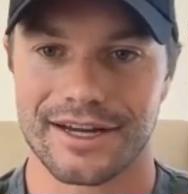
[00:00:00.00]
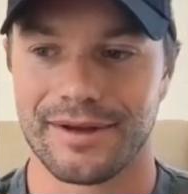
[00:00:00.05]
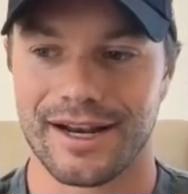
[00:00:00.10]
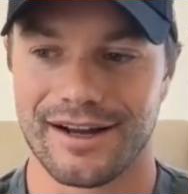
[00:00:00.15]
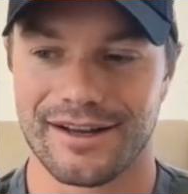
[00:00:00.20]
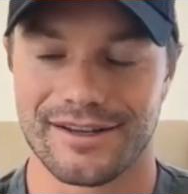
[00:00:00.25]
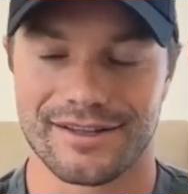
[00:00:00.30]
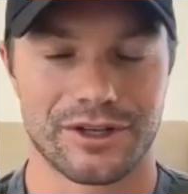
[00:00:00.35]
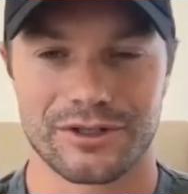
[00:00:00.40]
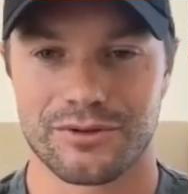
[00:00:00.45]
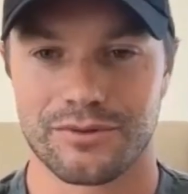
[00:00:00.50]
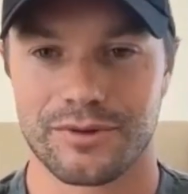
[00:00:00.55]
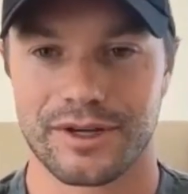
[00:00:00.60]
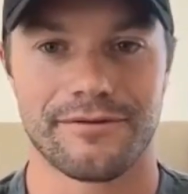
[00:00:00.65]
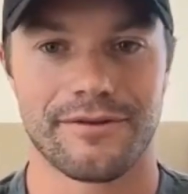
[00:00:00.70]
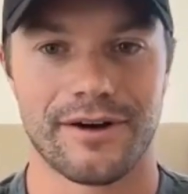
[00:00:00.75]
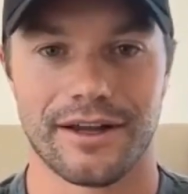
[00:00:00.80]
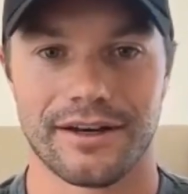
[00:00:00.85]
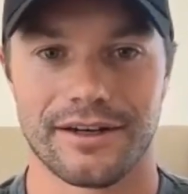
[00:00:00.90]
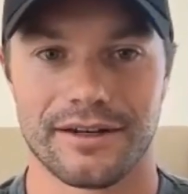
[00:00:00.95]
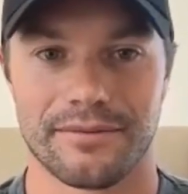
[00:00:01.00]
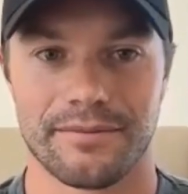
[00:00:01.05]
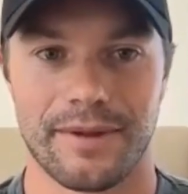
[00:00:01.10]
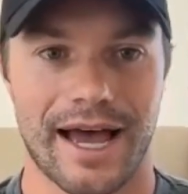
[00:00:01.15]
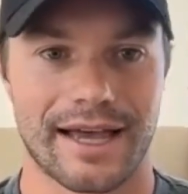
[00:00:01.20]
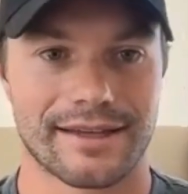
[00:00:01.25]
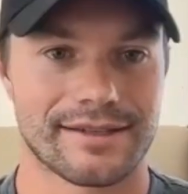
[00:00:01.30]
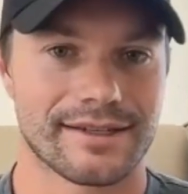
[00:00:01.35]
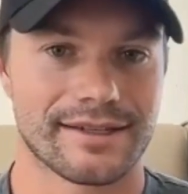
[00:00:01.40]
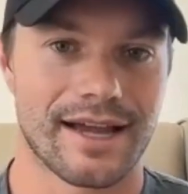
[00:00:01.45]
And this would be fun to
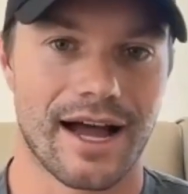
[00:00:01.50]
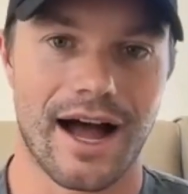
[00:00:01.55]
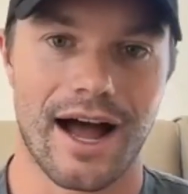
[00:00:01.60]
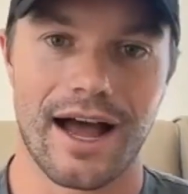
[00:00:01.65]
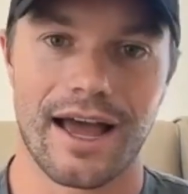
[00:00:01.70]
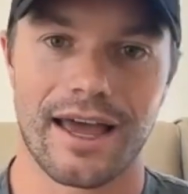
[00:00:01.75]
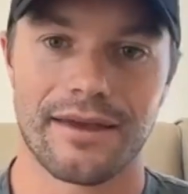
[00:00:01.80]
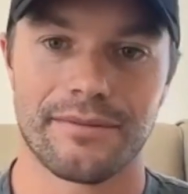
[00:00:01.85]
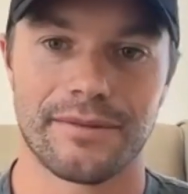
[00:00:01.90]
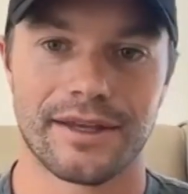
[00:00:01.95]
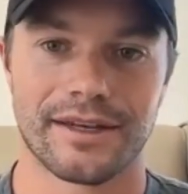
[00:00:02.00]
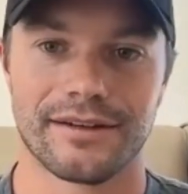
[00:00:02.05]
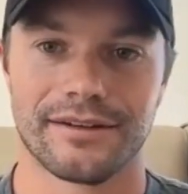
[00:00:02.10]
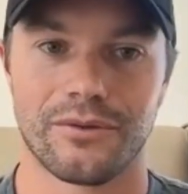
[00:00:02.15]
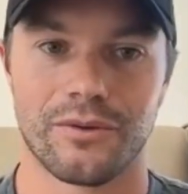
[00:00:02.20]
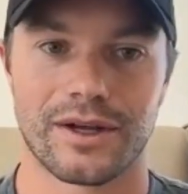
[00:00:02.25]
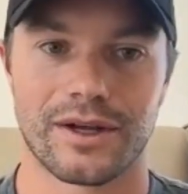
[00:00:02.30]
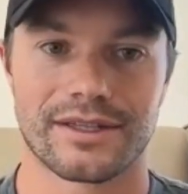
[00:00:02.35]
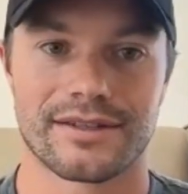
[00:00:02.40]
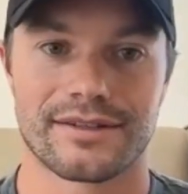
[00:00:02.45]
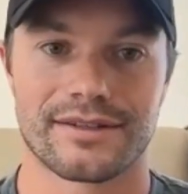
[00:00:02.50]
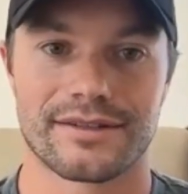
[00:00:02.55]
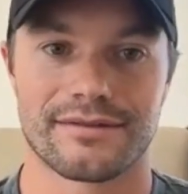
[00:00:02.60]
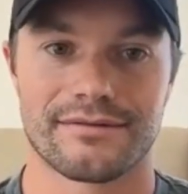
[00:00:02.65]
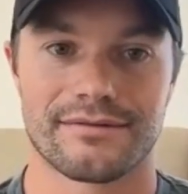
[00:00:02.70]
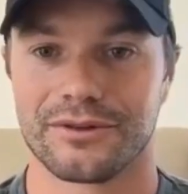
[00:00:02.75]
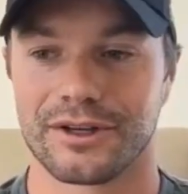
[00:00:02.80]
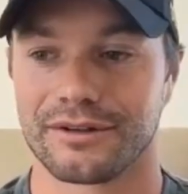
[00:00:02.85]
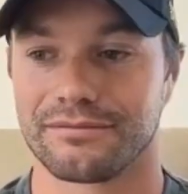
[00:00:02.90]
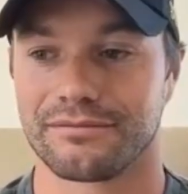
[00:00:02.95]
pass the time. And once
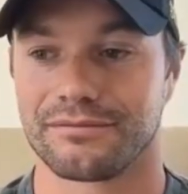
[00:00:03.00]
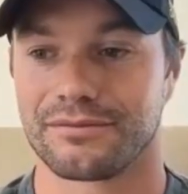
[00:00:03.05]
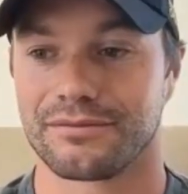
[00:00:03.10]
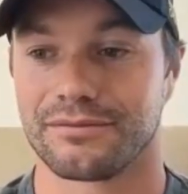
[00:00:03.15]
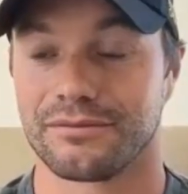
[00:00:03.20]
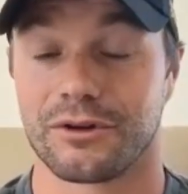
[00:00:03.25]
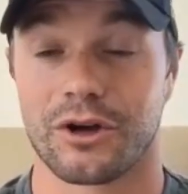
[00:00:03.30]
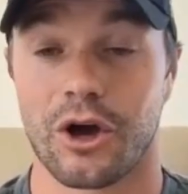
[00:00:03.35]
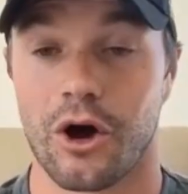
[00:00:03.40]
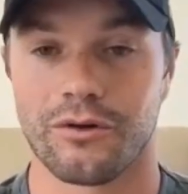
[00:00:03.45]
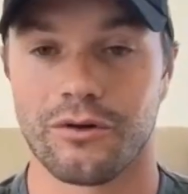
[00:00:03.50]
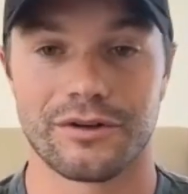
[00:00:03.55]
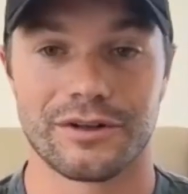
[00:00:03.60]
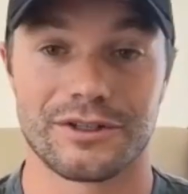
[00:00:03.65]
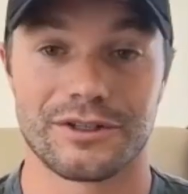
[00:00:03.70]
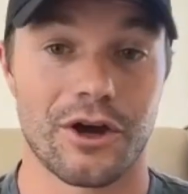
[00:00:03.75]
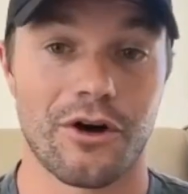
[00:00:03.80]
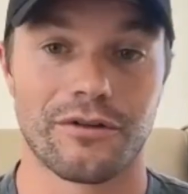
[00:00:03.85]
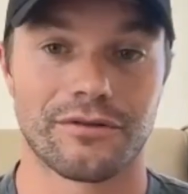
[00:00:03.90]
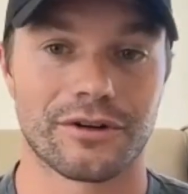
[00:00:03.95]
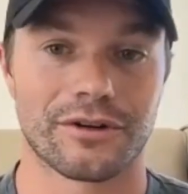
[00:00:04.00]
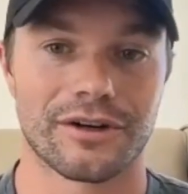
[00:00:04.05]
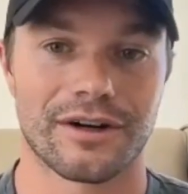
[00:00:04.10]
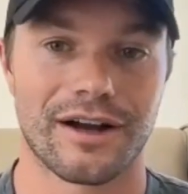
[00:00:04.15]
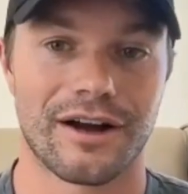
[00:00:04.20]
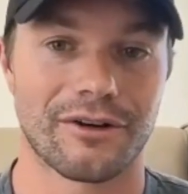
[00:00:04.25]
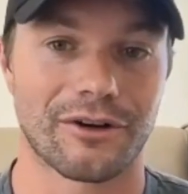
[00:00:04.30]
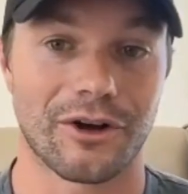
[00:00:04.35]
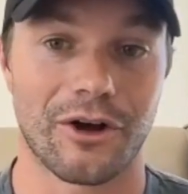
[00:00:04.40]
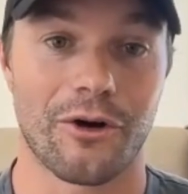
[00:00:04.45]
the COVID's over,
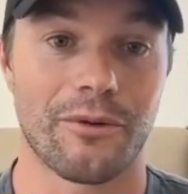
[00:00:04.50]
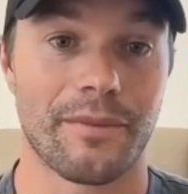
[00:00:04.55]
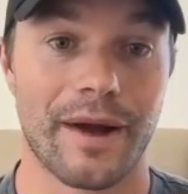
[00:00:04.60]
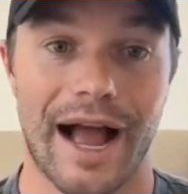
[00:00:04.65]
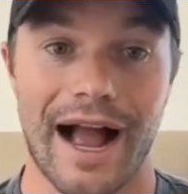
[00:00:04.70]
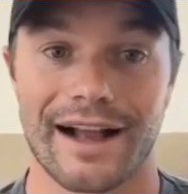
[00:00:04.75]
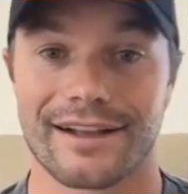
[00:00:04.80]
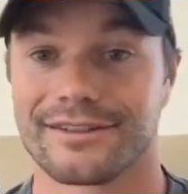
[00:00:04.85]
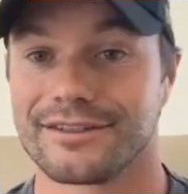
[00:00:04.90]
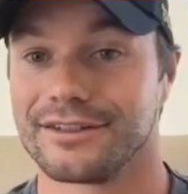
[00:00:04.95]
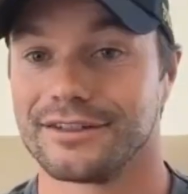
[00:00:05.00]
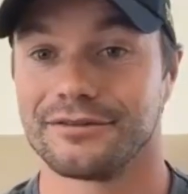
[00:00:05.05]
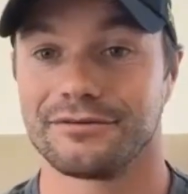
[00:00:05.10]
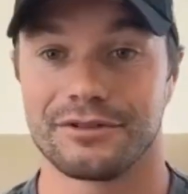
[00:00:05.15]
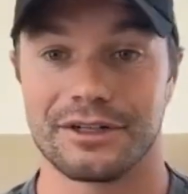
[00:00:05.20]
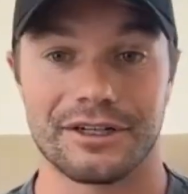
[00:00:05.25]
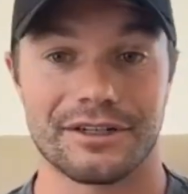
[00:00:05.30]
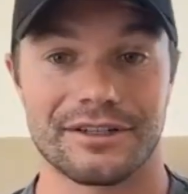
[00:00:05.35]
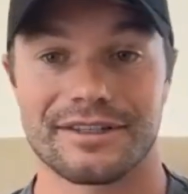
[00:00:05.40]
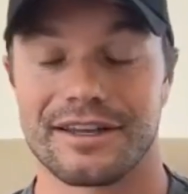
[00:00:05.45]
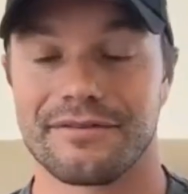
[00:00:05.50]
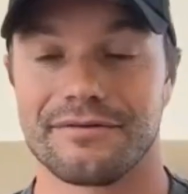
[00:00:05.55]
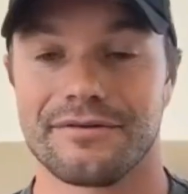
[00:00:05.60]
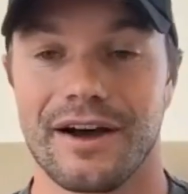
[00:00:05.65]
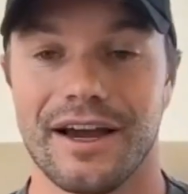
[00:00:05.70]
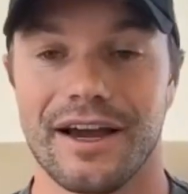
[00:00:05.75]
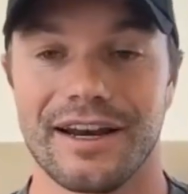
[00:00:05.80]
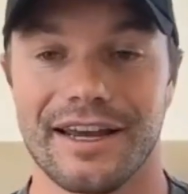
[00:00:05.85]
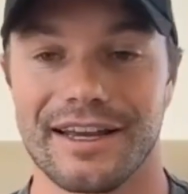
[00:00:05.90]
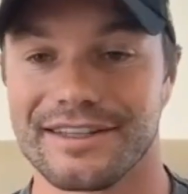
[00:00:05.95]
I'll go back to real estate
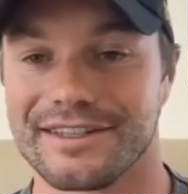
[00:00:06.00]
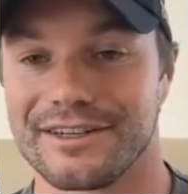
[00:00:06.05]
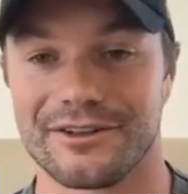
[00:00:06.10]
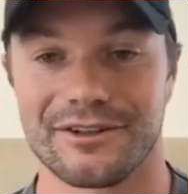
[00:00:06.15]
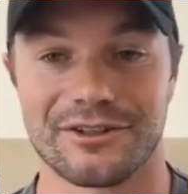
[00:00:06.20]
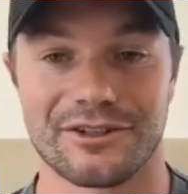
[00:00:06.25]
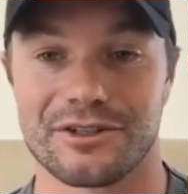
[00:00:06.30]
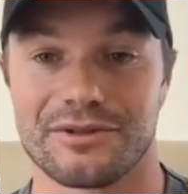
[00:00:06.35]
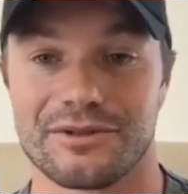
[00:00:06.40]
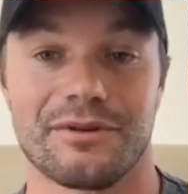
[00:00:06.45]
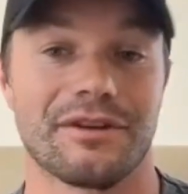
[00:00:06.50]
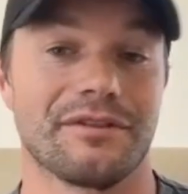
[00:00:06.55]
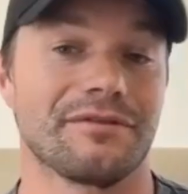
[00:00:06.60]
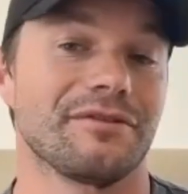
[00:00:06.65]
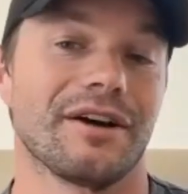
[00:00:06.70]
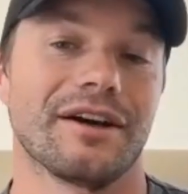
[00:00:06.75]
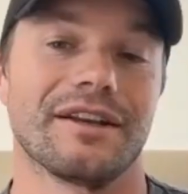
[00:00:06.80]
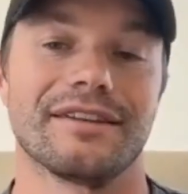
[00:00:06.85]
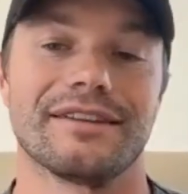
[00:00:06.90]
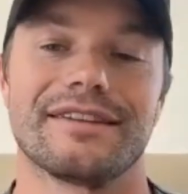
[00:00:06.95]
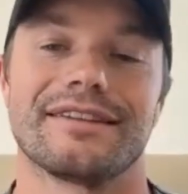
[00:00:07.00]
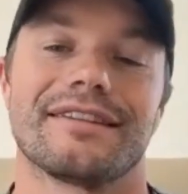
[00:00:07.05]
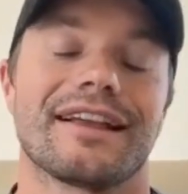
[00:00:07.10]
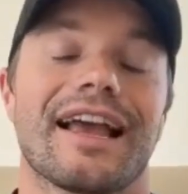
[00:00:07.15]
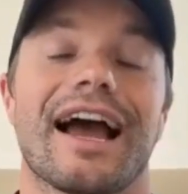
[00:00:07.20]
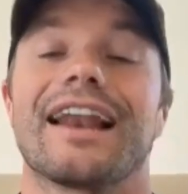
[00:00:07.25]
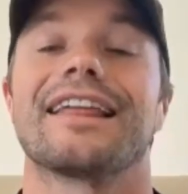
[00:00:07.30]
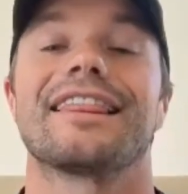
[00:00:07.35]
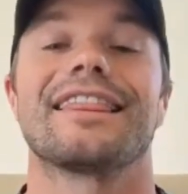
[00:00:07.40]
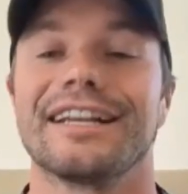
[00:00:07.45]
finance and it'll just be a fun
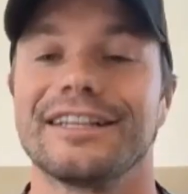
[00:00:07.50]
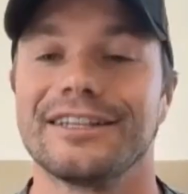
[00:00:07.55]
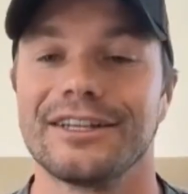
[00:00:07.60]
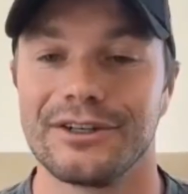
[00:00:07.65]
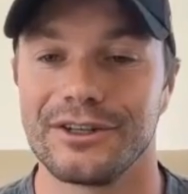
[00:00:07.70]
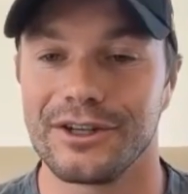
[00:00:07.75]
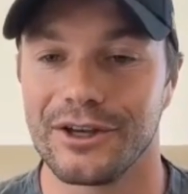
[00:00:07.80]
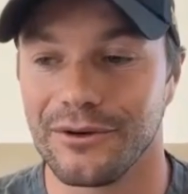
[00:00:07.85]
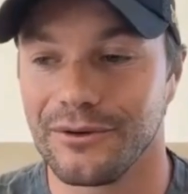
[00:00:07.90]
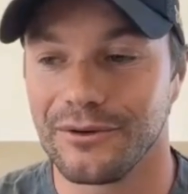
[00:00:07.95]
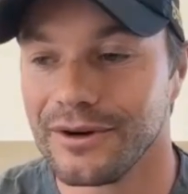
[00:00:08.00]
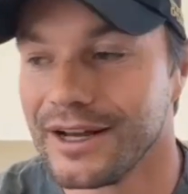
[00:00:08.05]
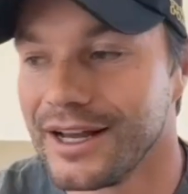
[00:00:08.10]
kind of thing to do,